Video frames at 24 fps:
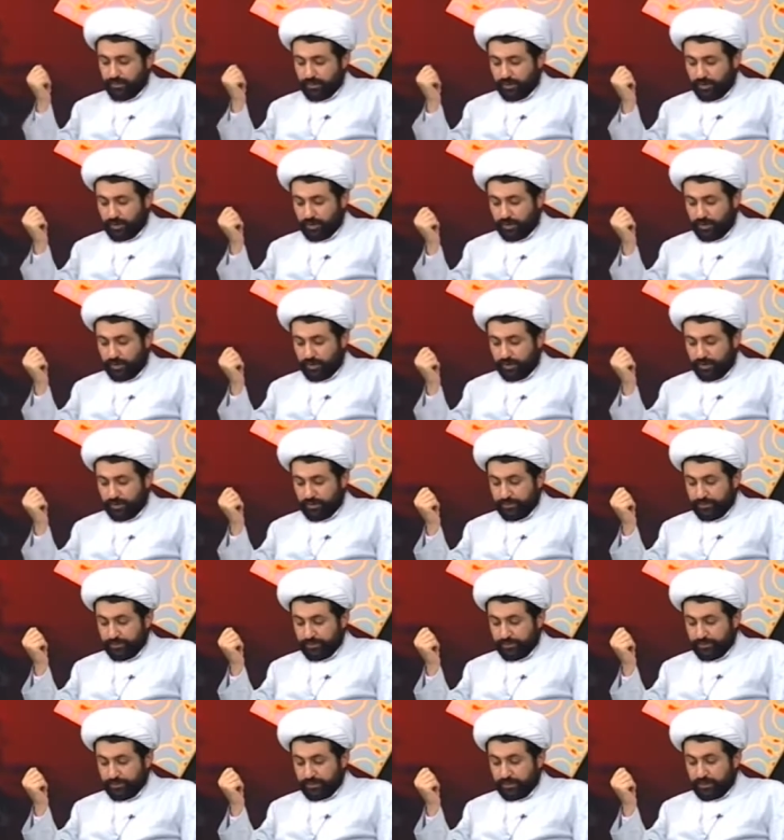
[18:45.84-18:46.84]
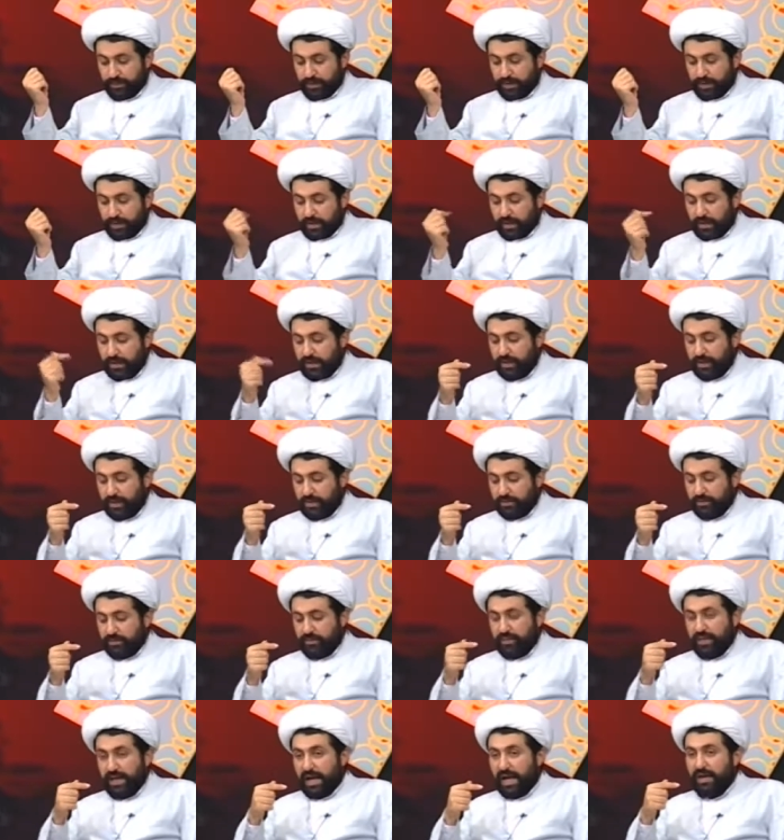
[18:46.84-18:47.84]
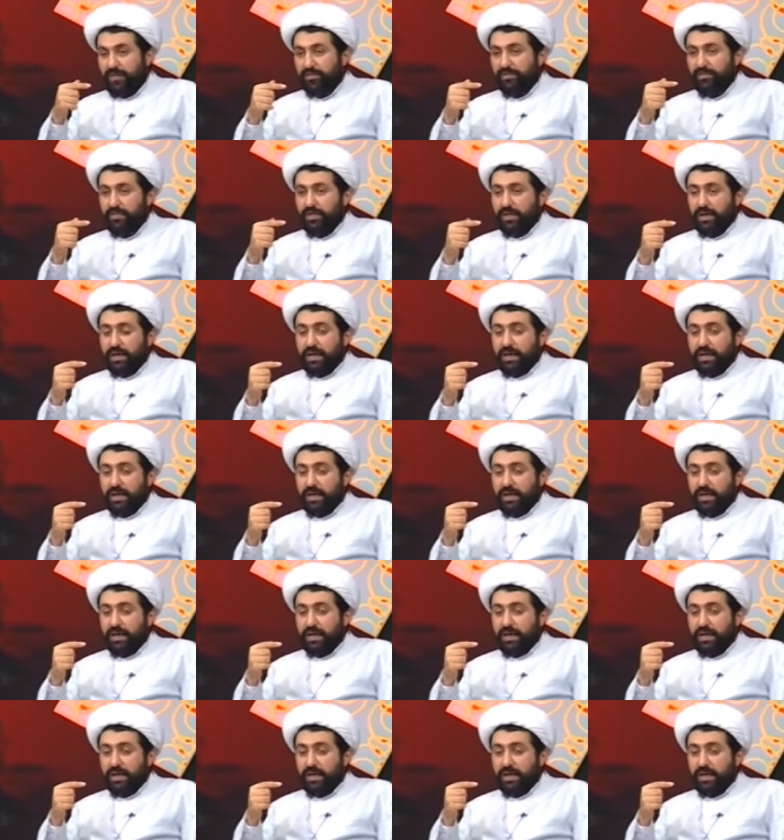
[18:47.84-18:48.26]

Okay. Here we have